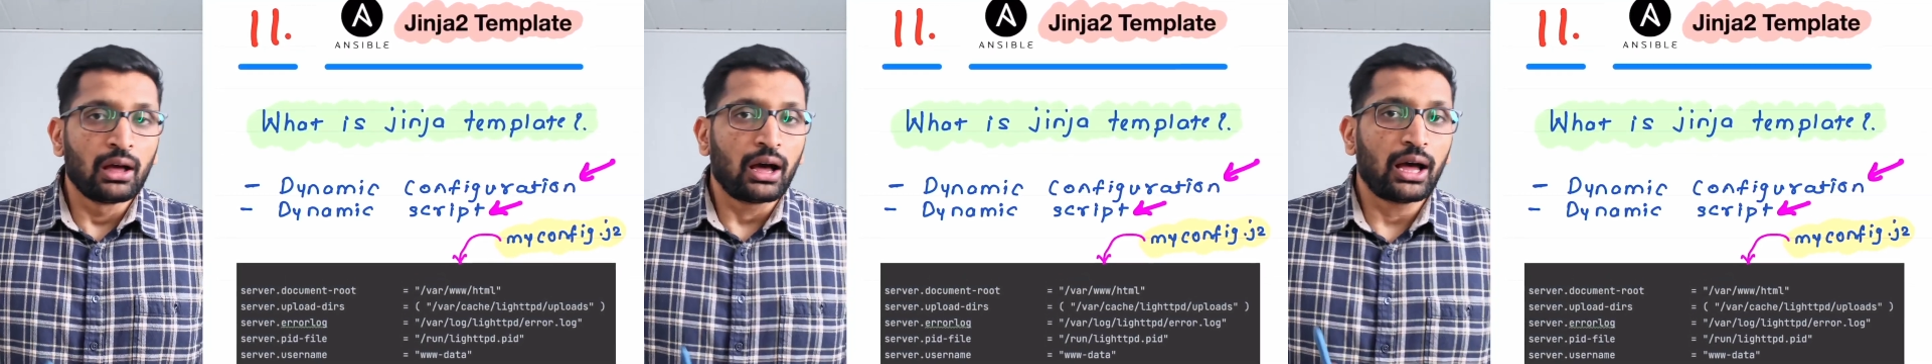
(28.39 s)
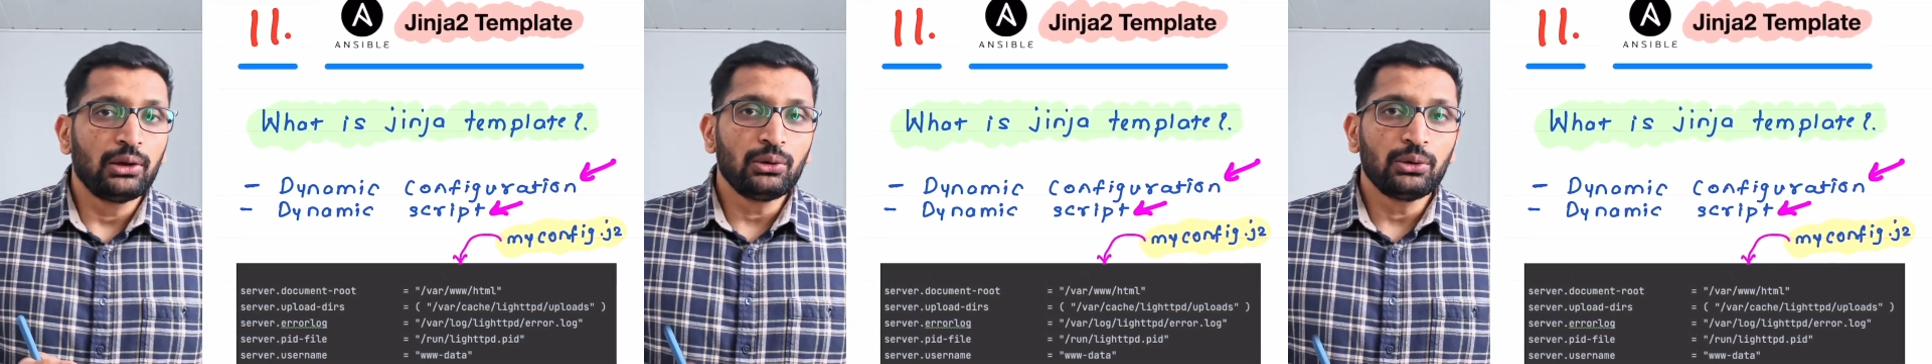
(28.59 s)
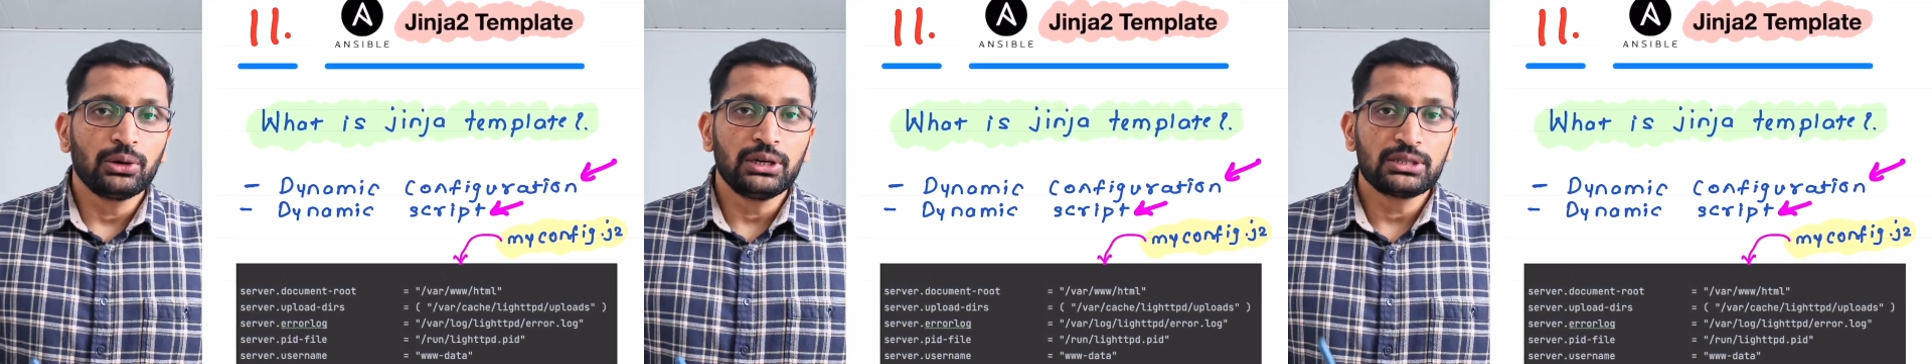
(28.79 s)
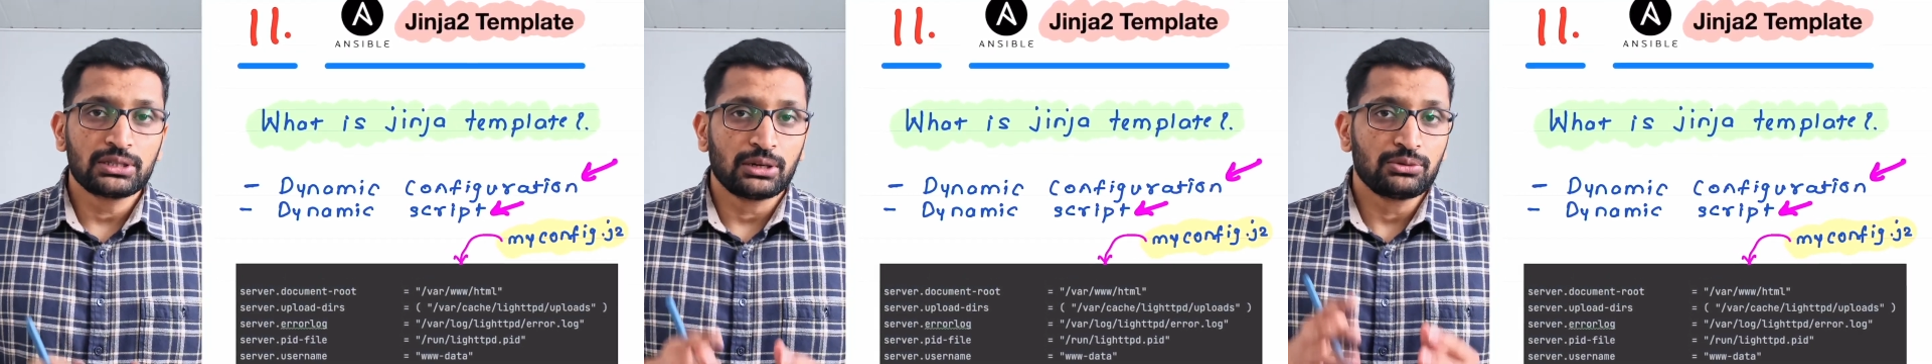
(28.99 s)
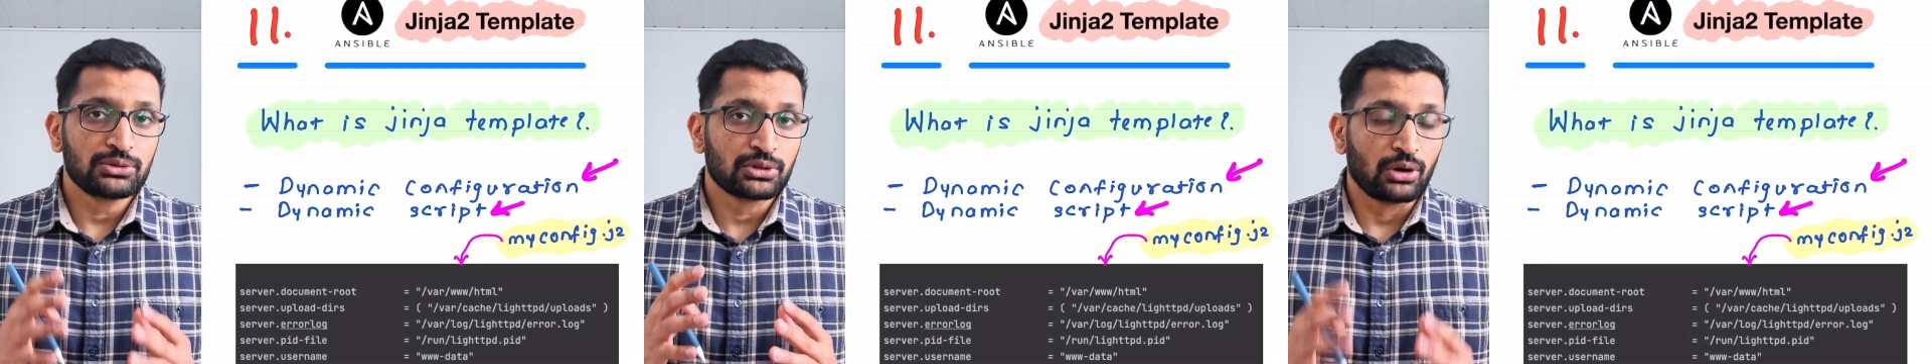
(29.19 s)
I know it
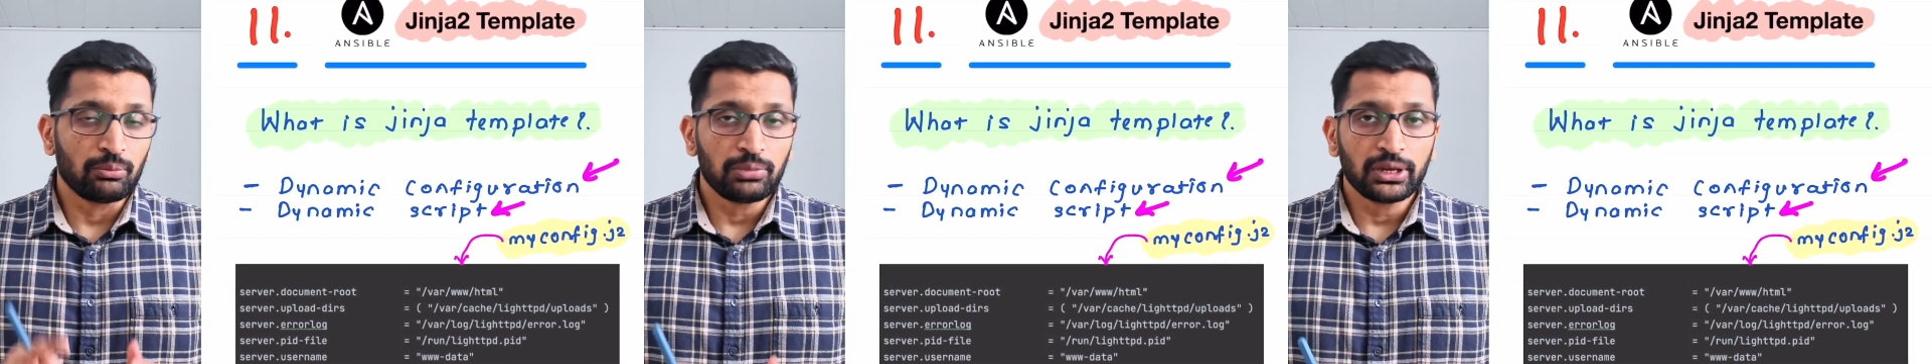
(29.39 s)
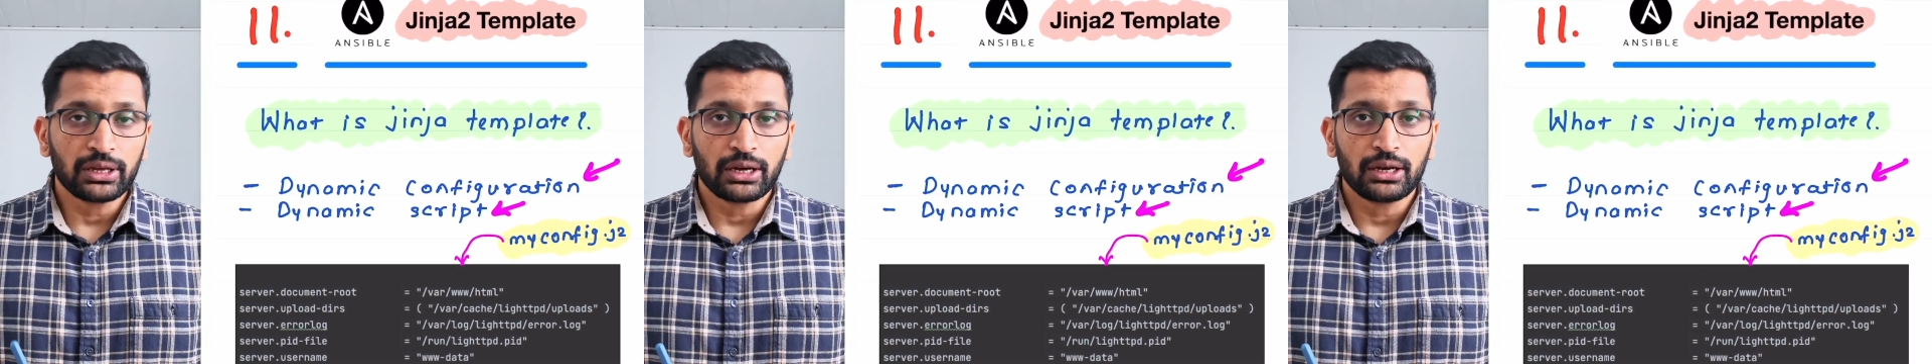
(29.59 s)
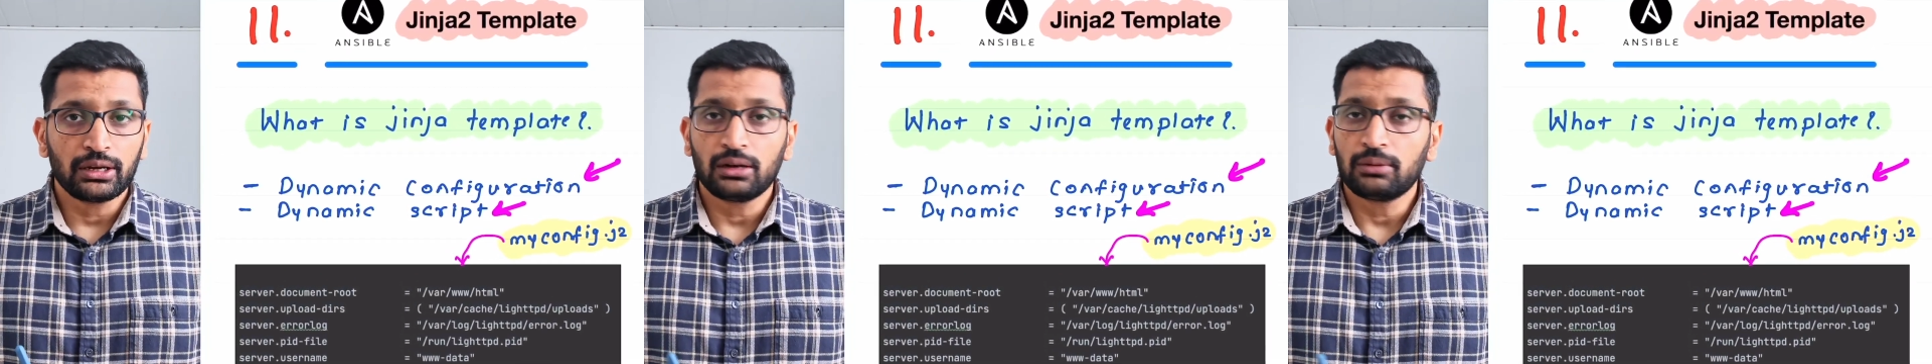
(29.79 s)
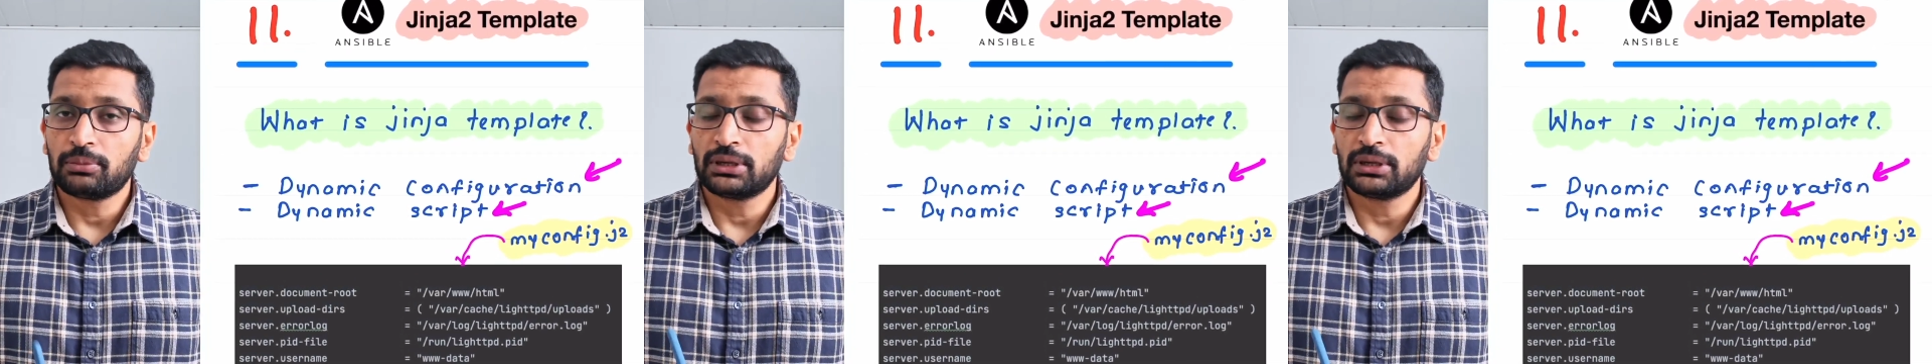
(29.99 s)
sounds complicated,